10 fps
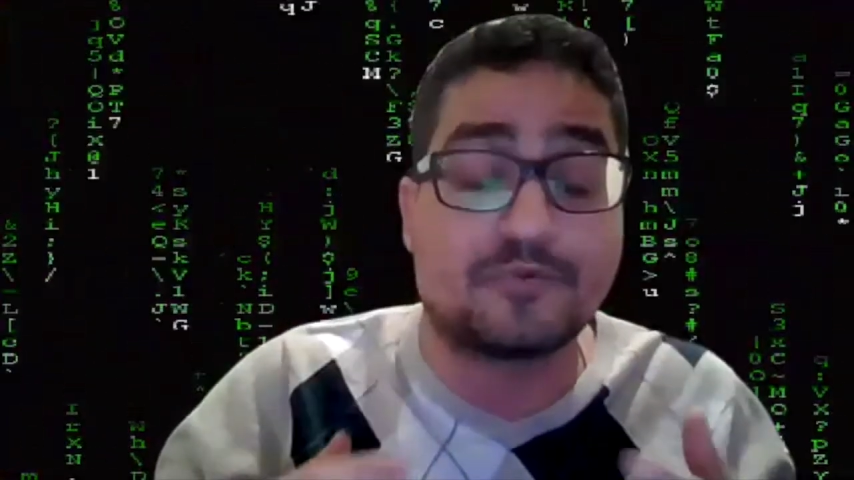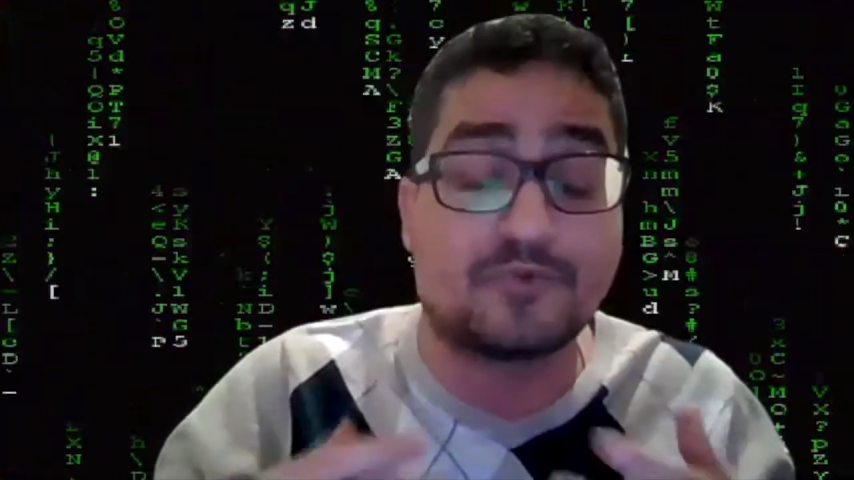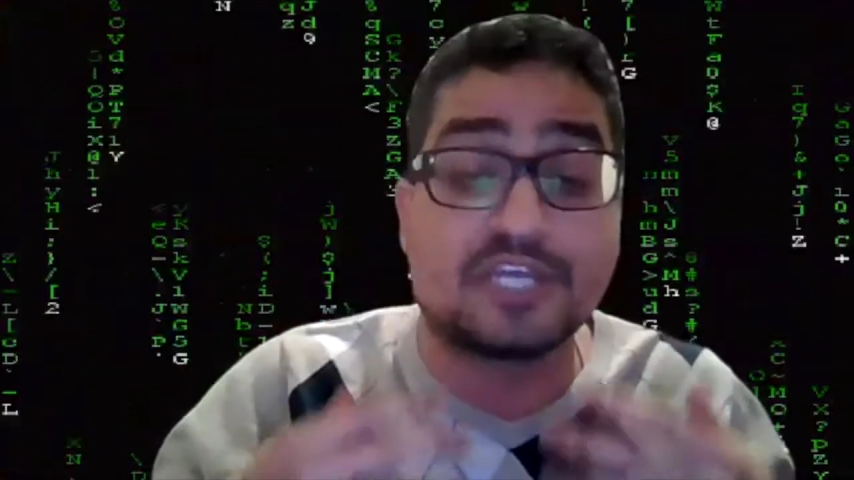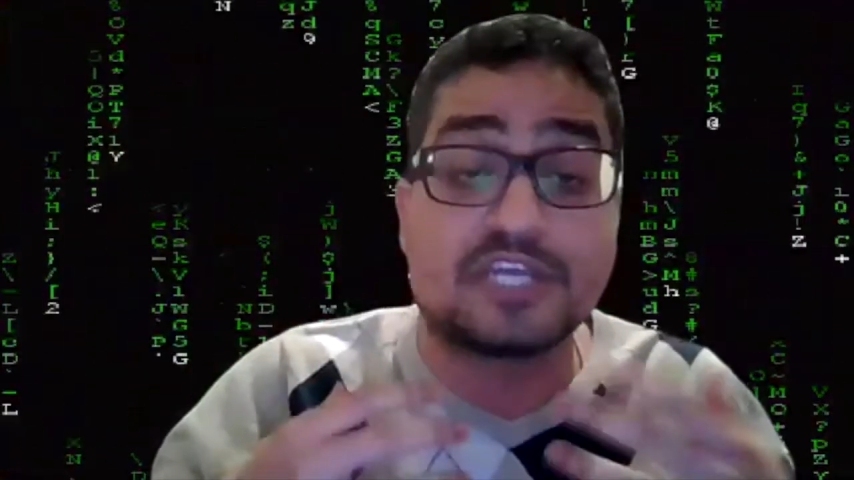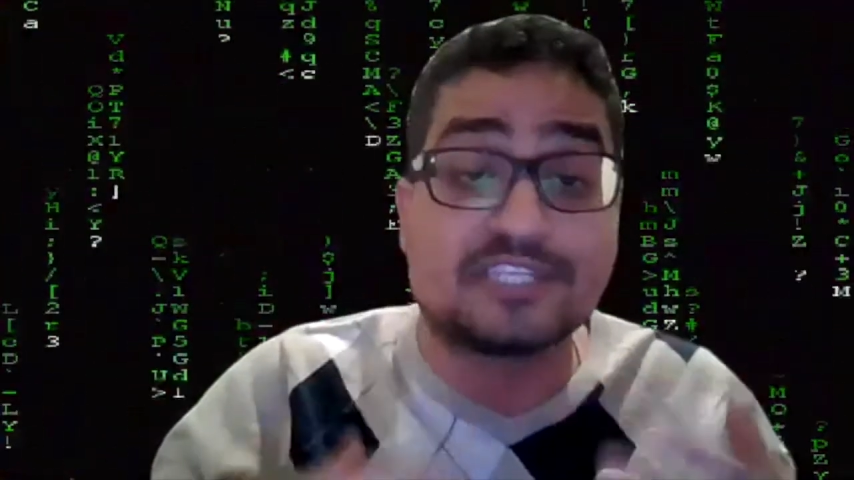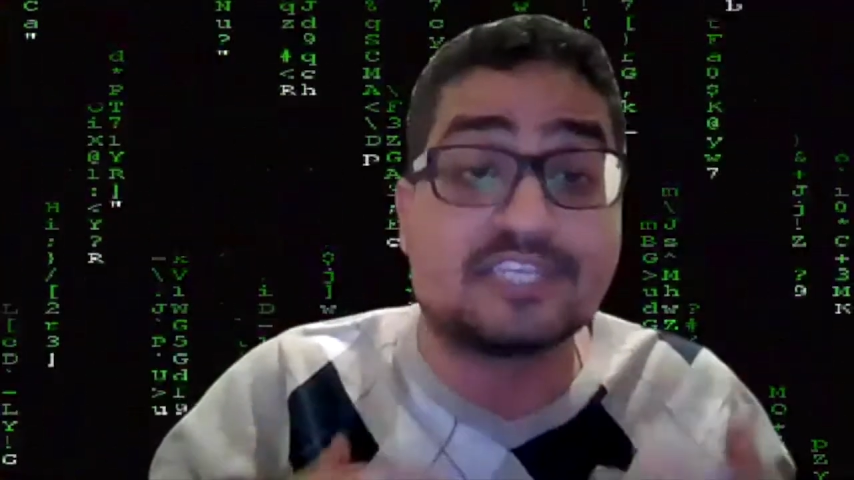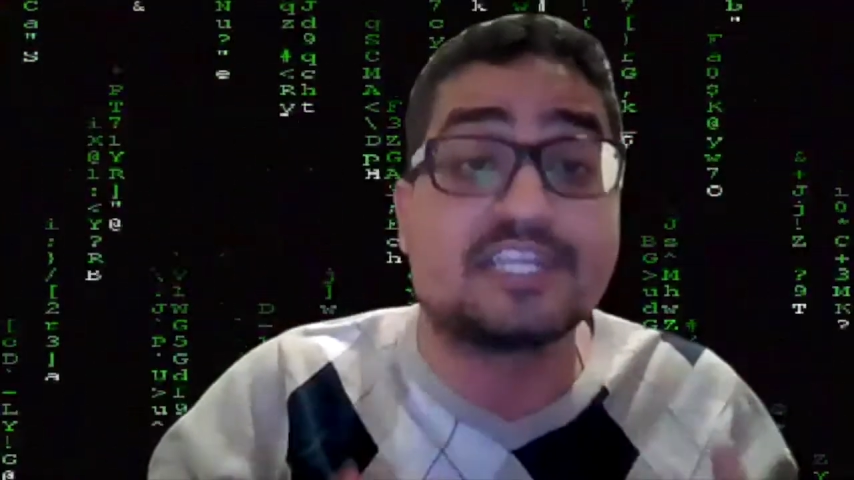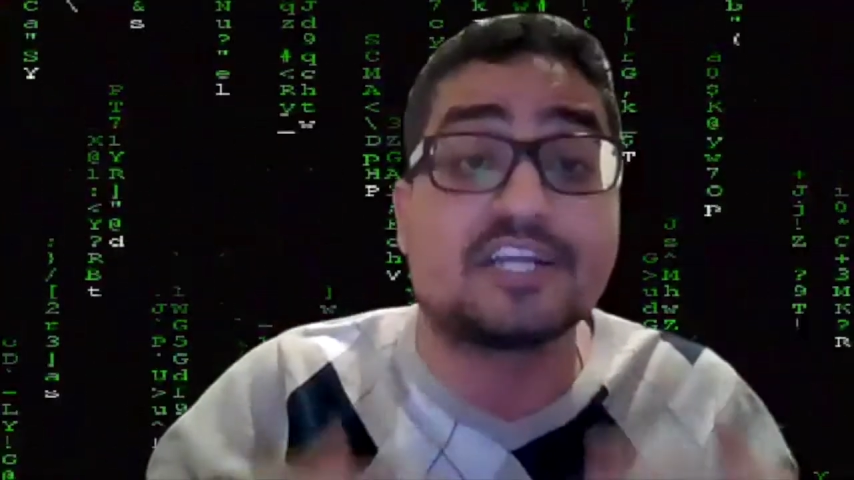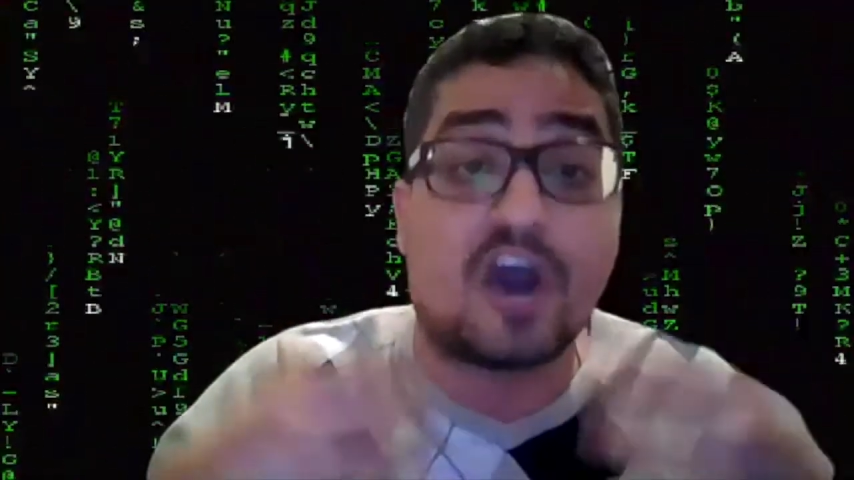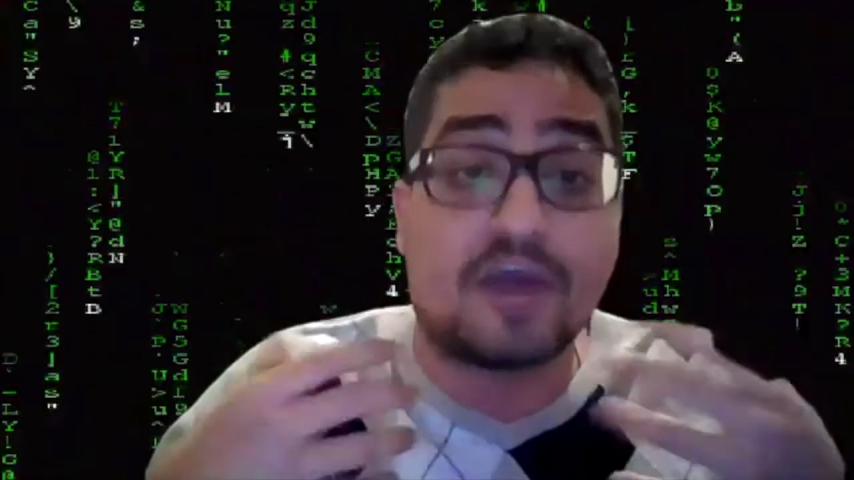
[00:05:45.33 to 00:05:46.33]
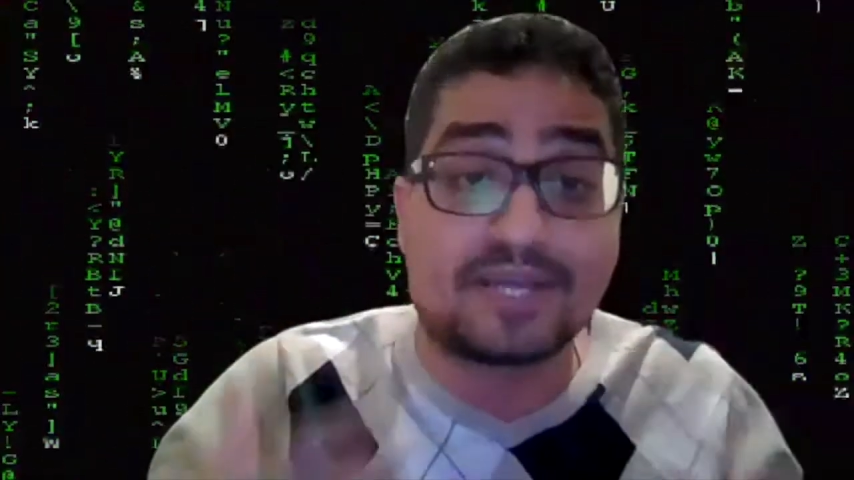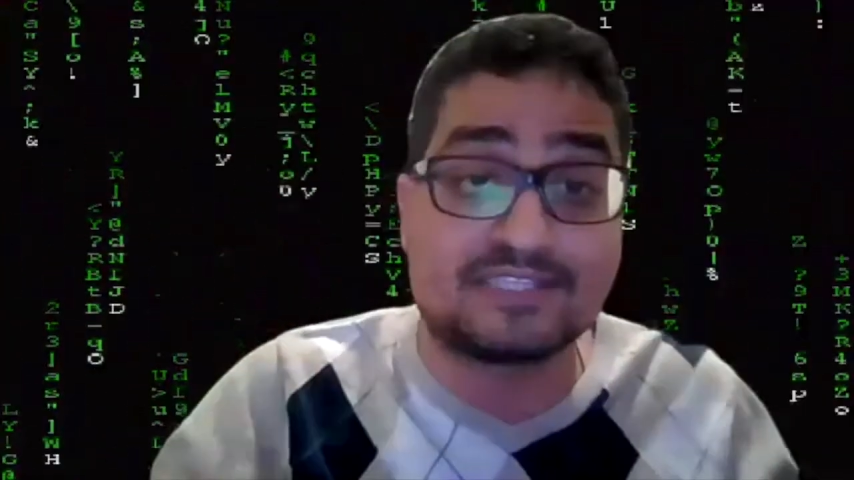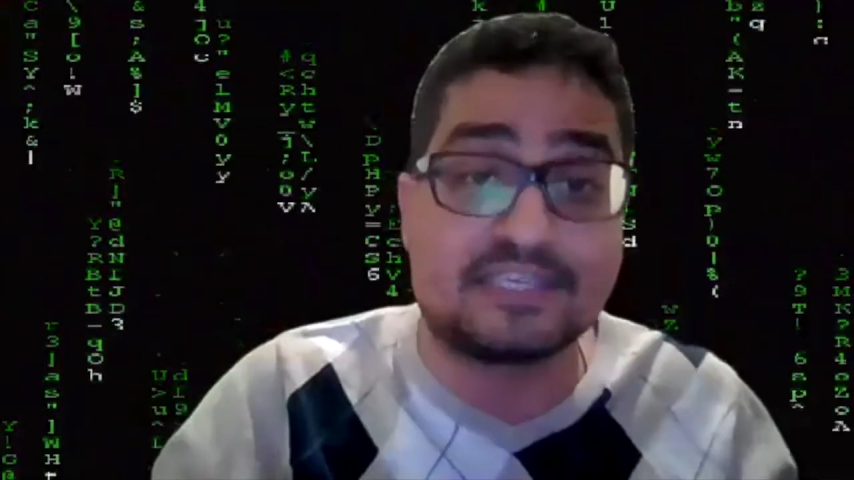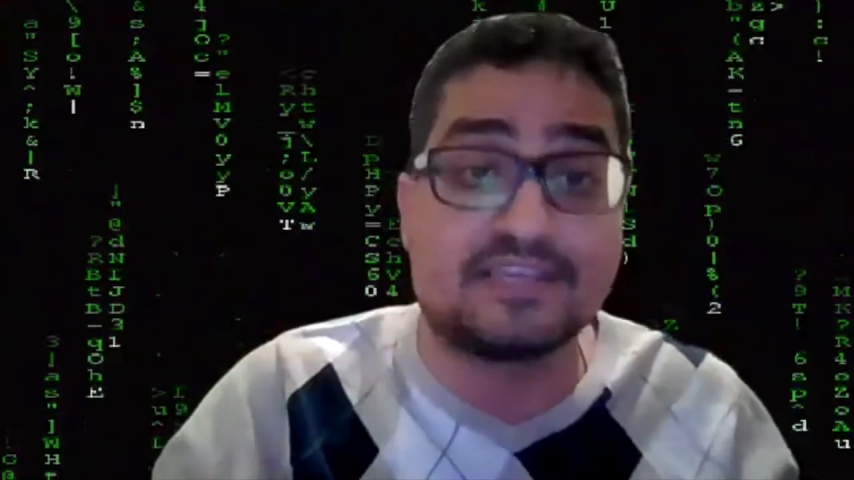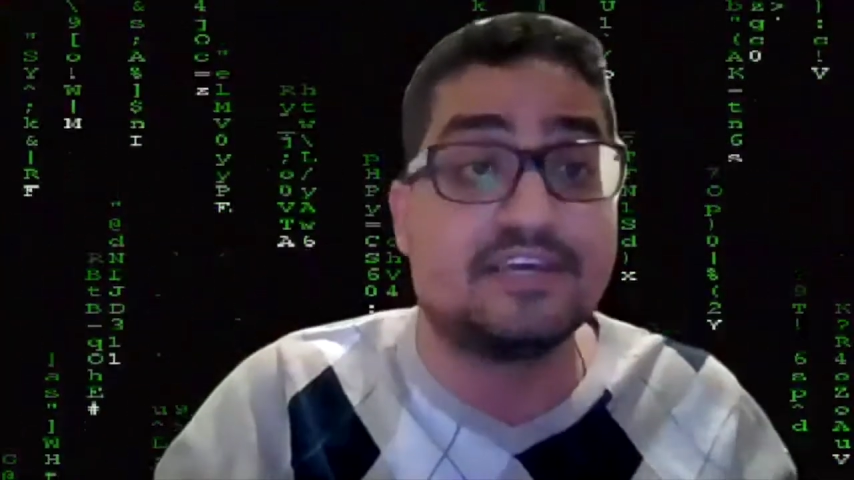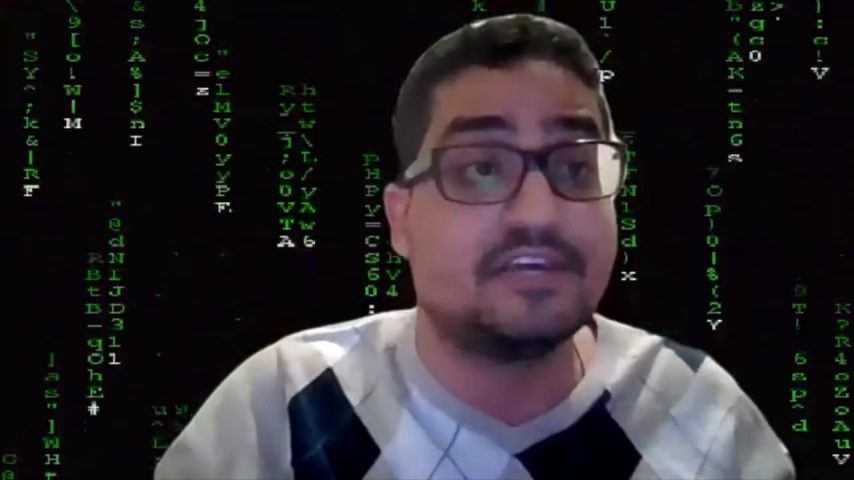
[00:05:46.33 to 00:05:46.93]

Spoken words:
what I did in ComIT,